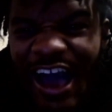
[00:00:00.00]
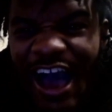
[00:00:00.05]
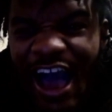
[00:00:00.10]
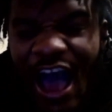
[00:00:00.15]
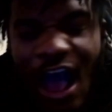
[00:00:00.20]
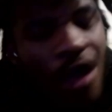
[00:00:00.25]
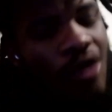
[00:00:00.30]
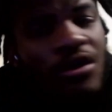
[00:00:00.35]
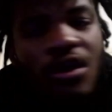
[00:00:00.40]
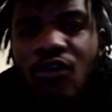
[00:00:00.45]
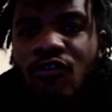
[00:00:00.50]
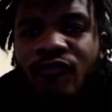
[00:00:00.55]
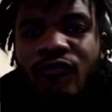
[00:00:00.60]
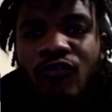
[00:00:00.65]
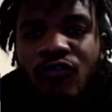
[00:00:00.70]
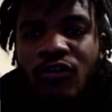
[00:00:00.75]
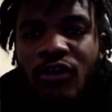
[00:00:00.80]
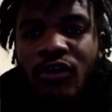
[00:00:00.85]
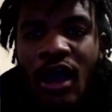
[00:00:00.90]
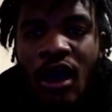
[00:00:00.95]
I'll go
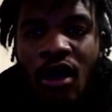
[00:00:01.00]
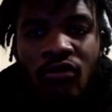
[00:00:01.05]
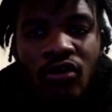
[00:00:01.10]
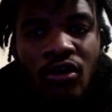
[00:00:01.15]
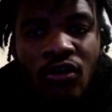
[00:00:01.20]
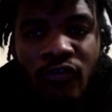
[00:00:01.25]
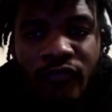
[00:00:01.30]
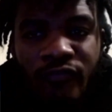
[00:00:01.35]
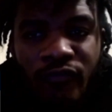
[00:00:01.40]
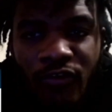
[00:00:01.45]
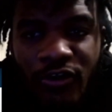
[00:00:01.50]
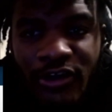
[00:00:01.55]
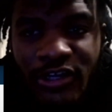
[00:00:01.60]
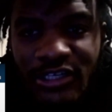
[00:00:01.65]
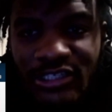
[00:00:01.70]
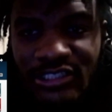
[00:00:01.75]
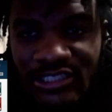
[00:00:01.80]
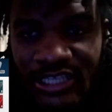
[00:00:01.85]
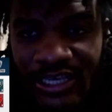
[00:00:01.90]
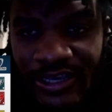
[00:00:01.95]
for it. I'll go for it
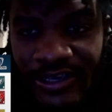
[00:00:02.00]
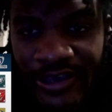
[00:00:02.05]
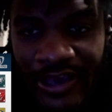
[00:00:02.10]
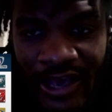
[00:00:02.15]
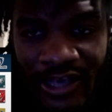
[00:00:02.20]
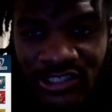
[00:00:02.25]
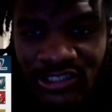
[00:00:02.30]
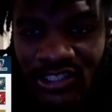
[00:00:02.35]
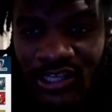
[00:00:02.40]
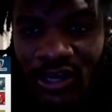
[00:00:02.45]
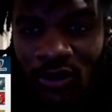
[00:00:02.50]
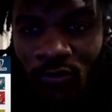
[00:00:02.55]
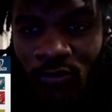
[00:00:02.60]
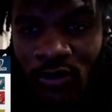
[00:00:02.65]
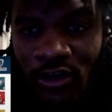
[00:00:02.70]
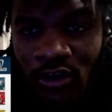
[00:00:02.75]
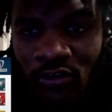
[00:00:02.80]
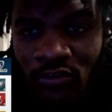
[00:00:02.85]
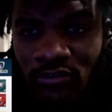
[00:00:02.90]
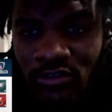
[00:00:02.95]
and say yes, they
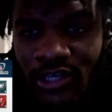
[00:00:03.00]
will.